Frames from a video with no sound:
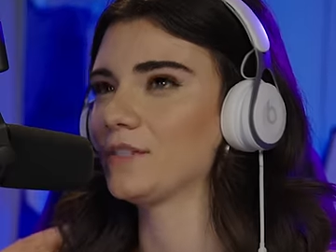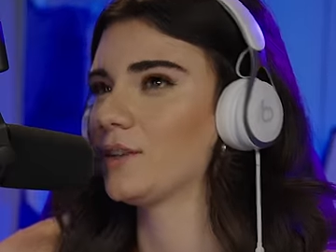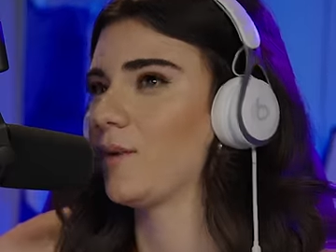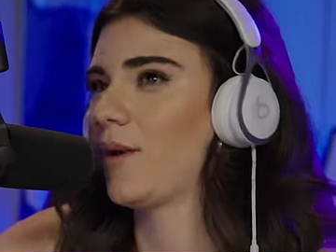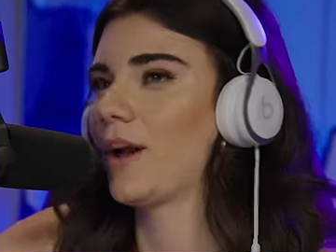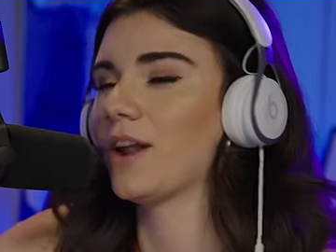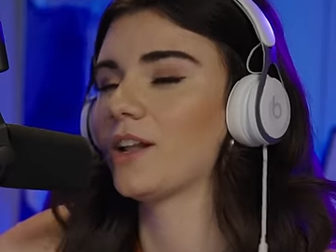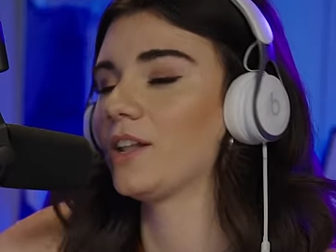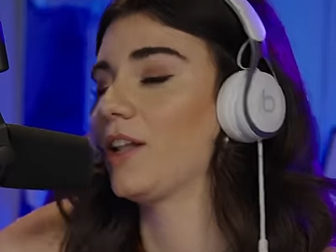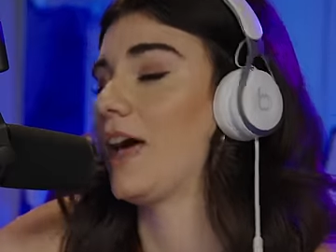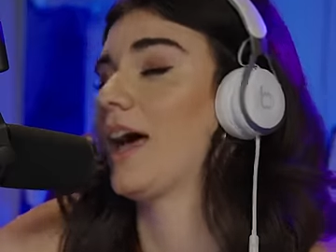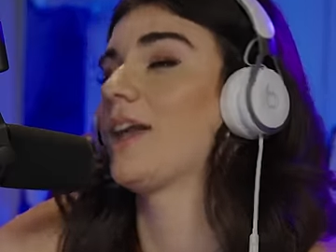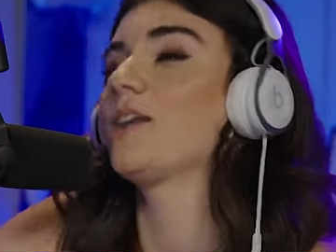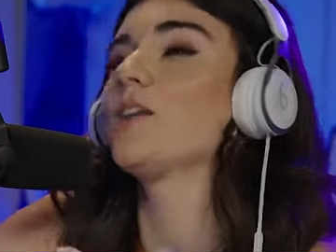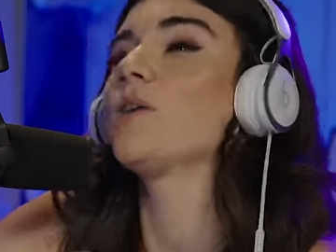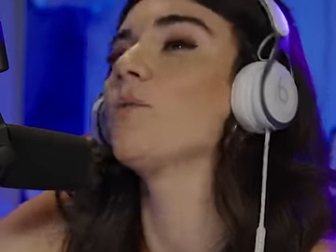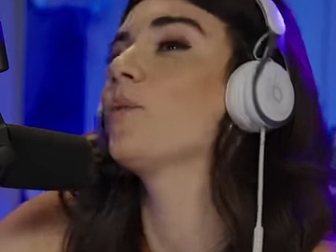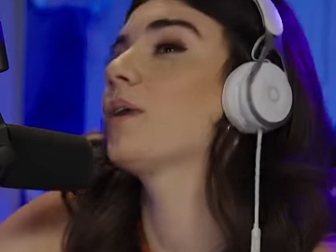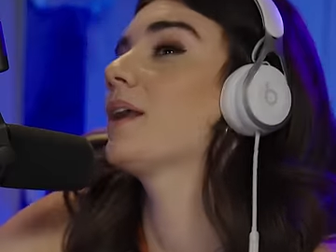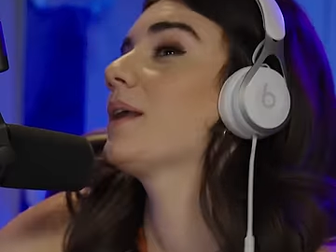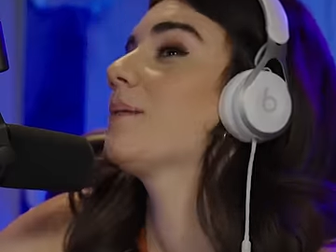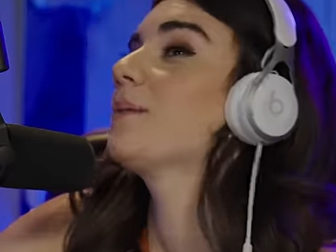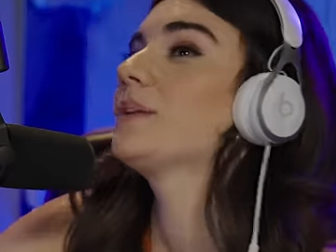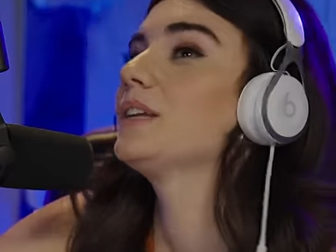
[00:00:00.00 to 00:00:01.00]
So I don't, I don't
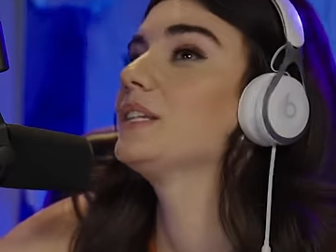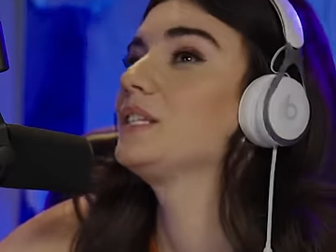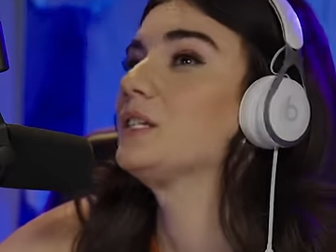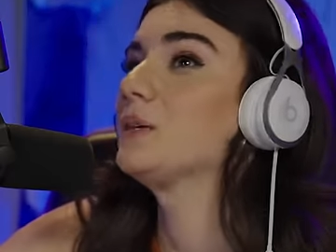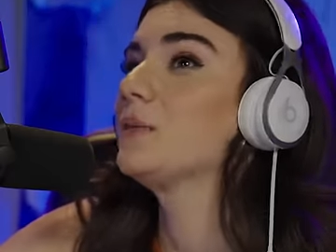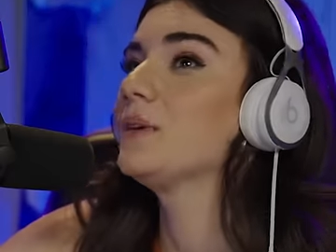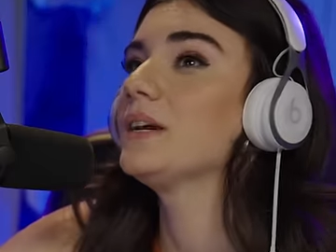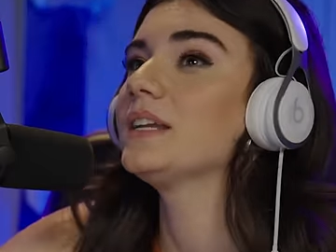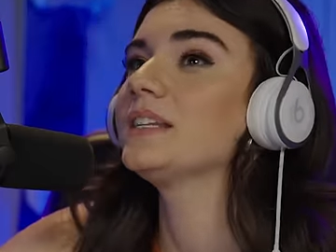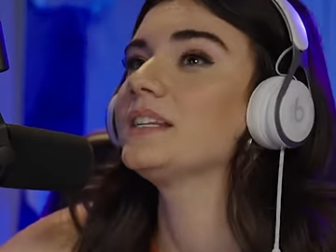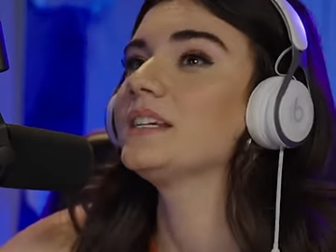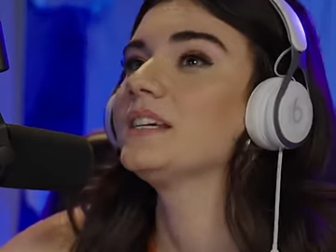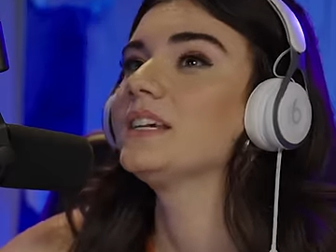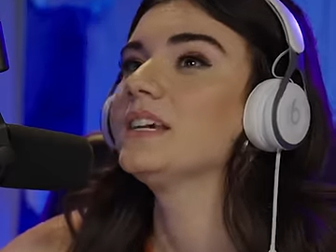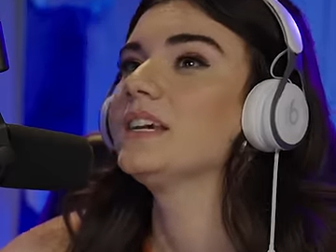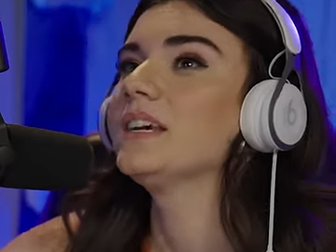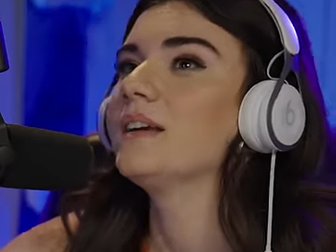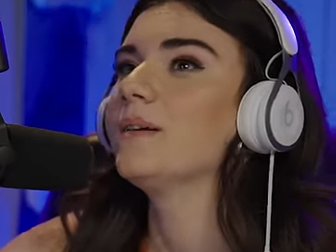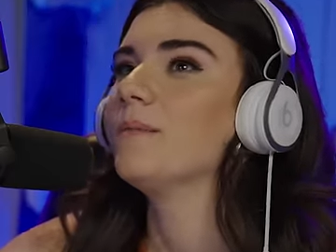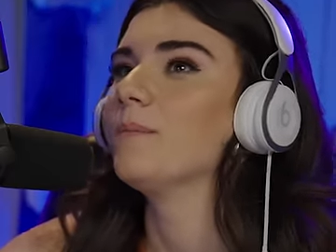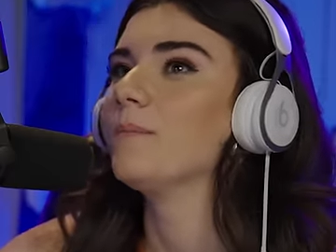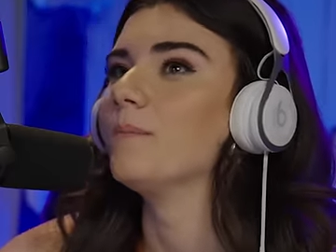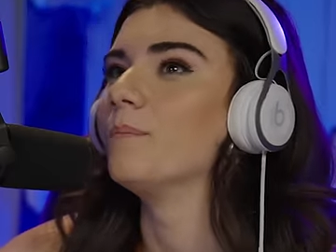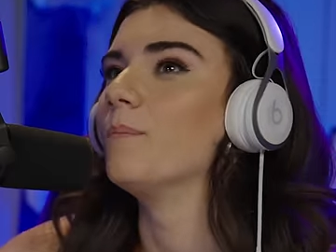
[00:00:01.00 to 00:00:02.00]
know when I'm gonna do it,
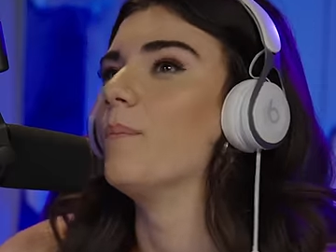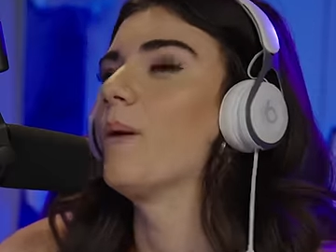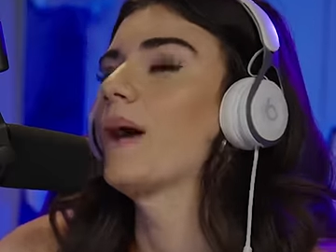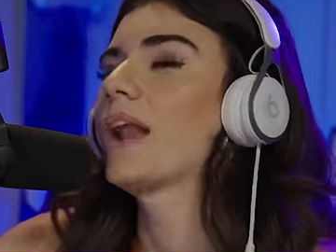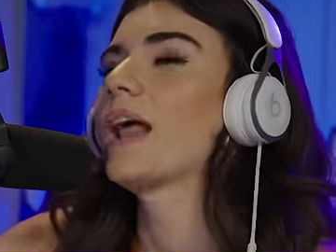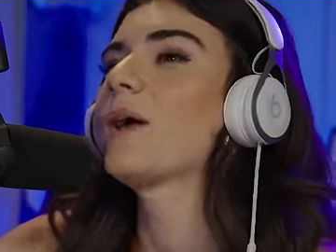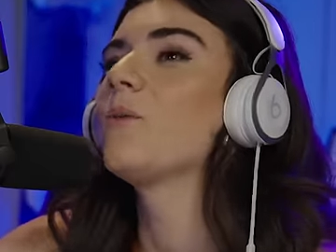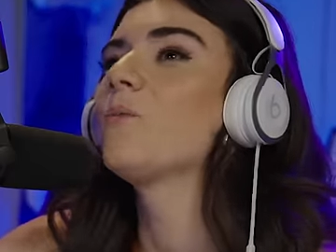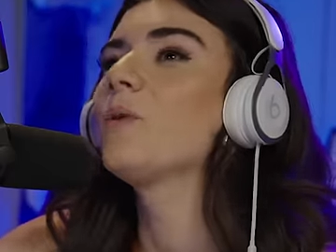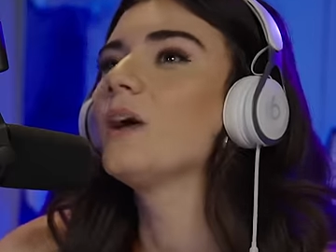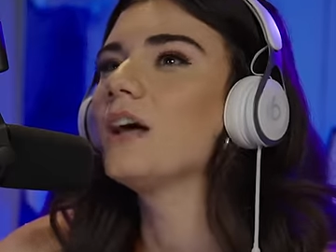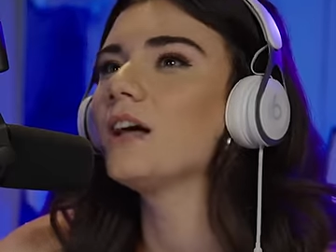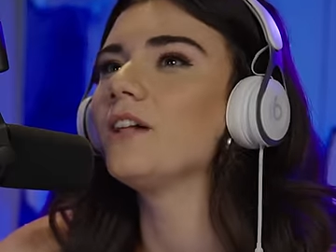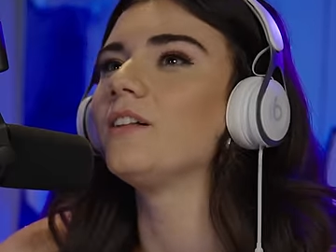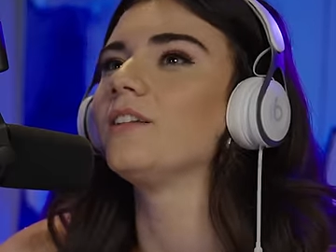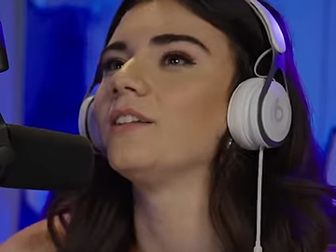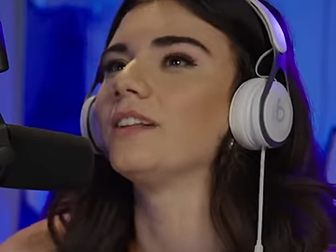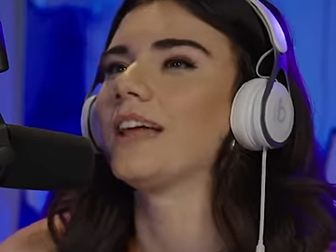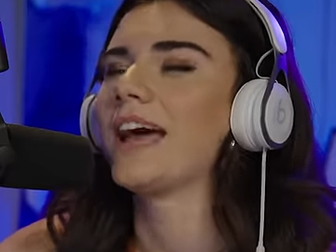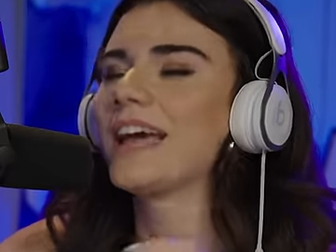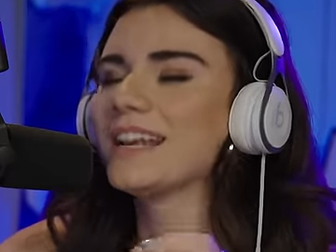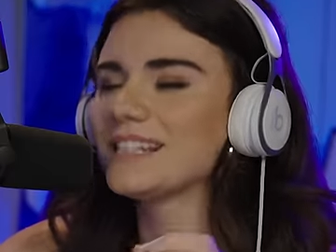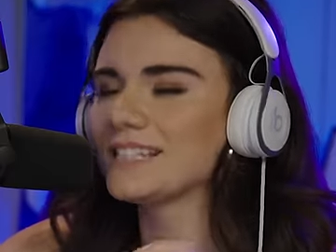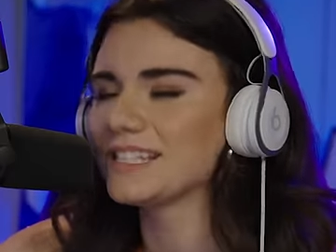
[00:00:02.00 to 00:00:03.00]
but I
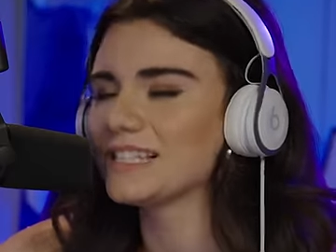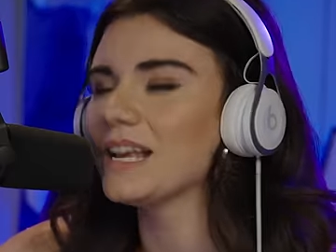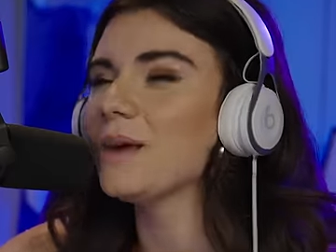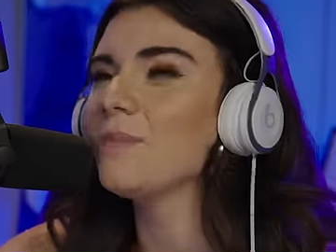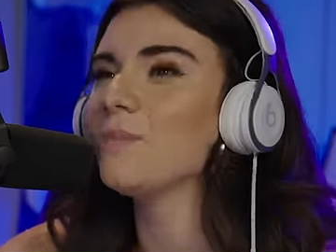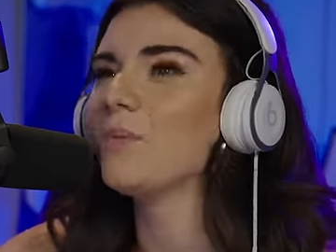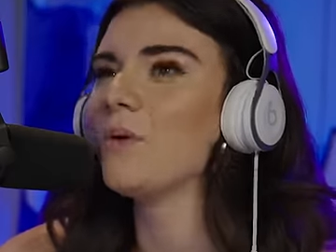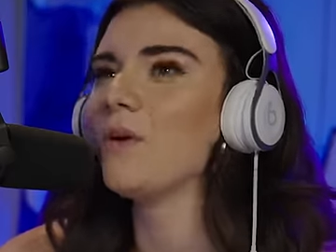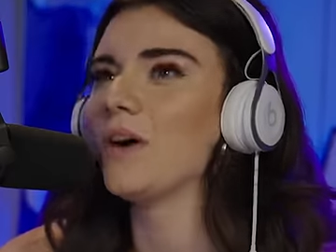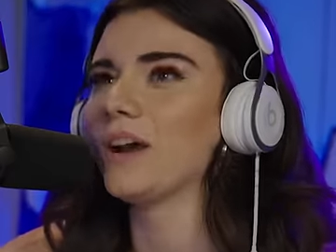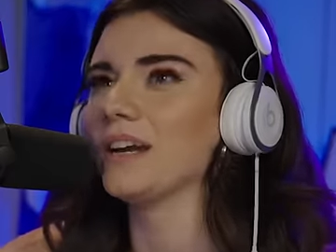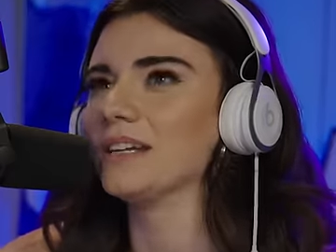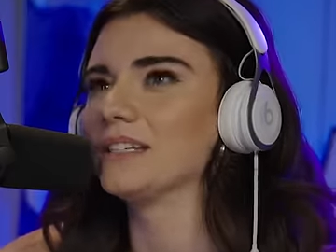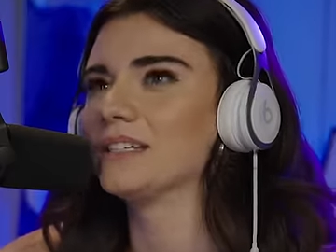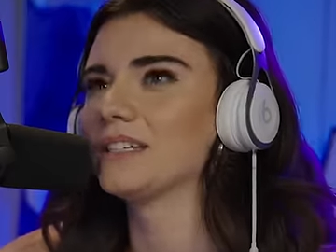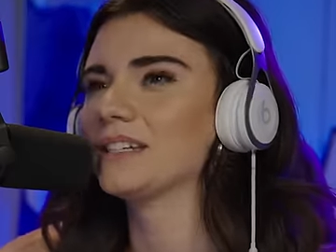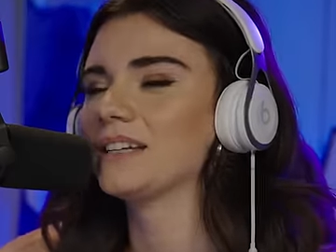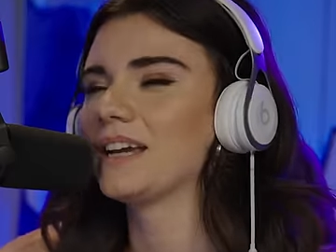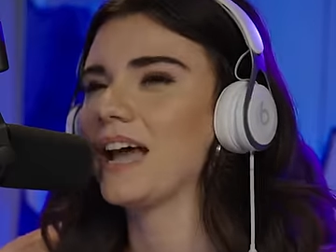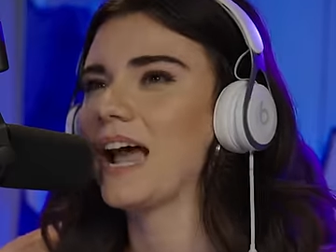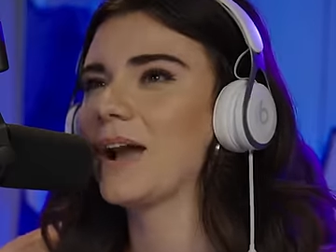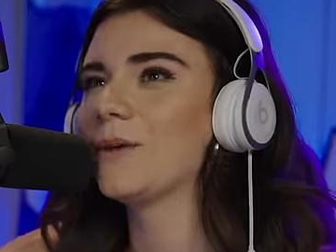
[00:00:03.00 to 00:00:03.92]
will at some point.